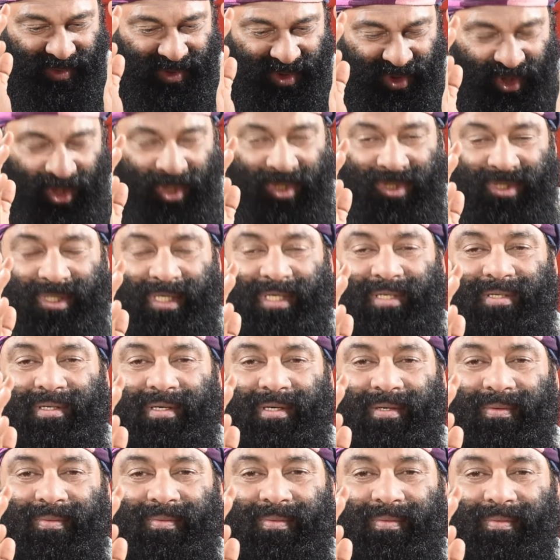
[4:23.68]

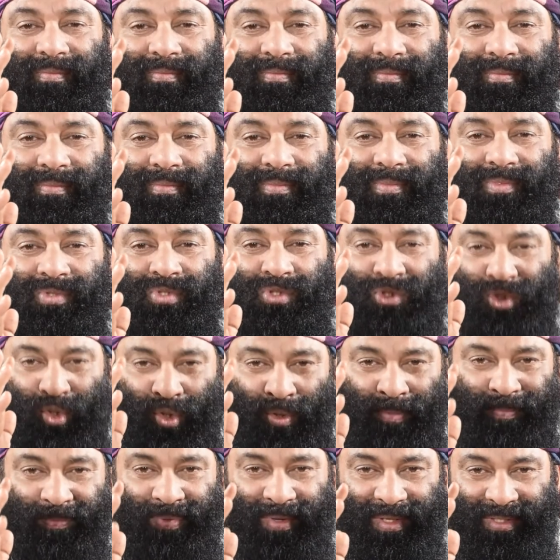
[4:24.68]
children,
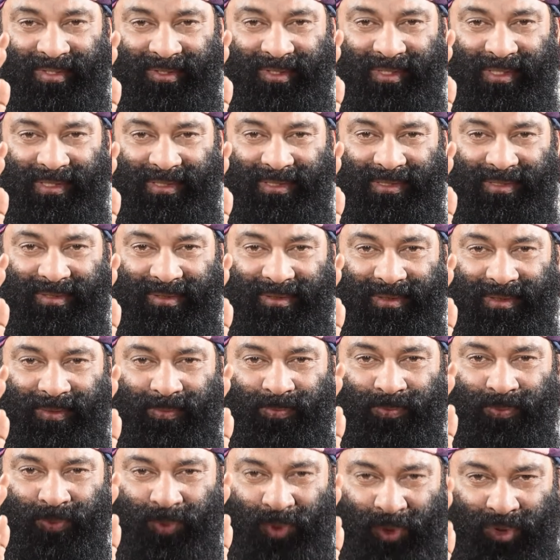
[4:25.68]
two brothers,
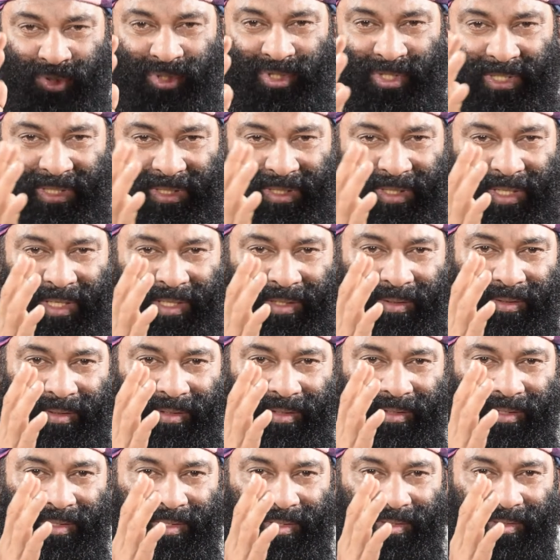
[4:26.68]
Putin and
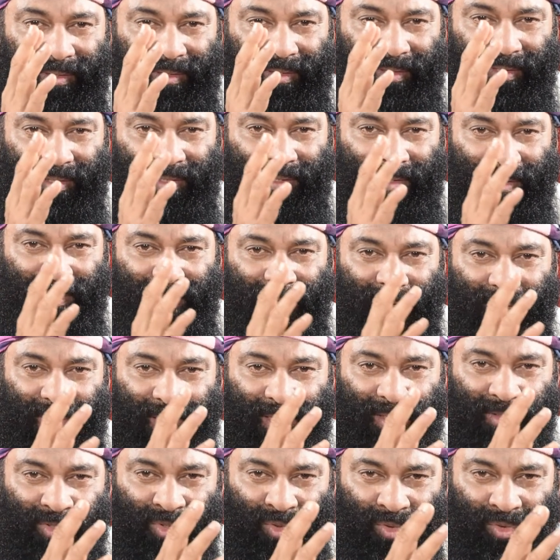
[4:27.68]

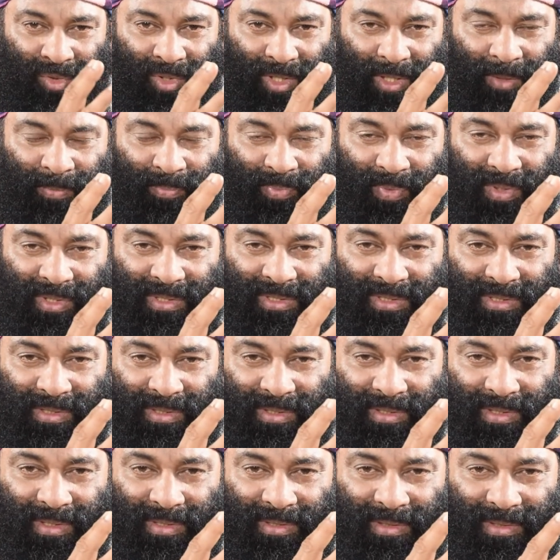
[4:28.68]
Ukraine
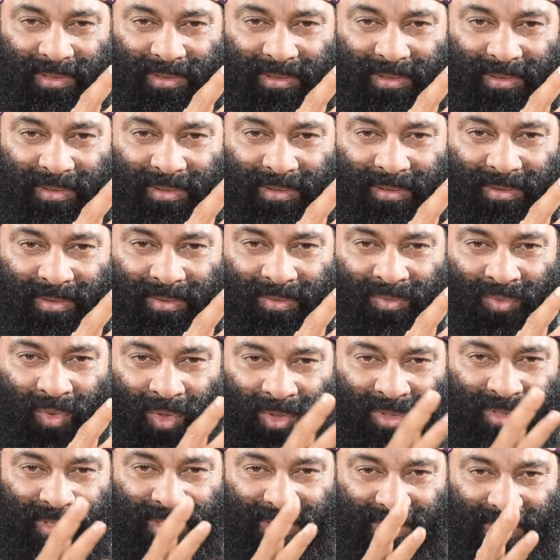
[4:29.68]
president.
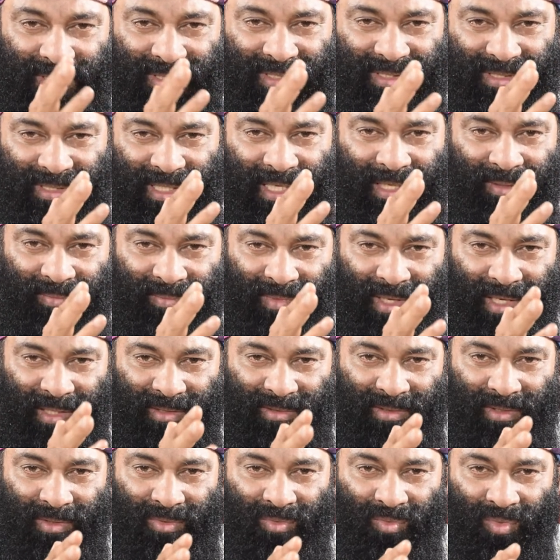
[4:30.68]
What is his name? I
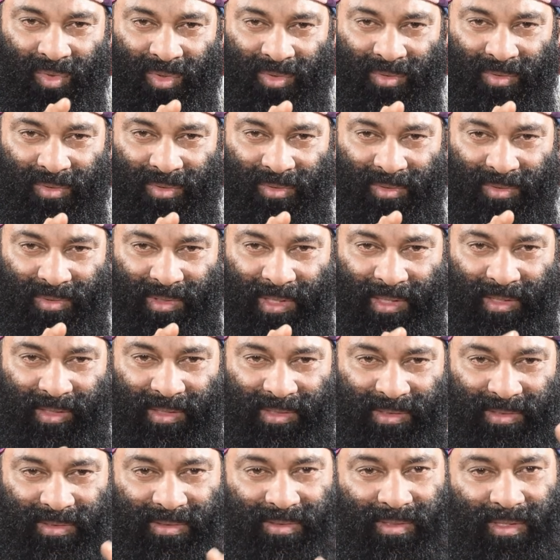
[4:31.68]
don't want to tell
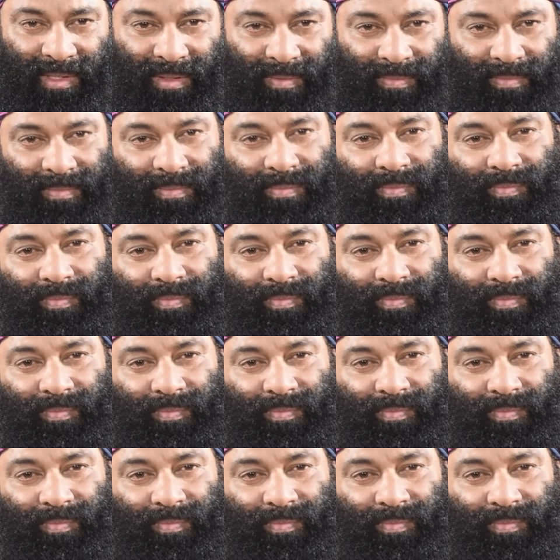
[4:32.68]
his name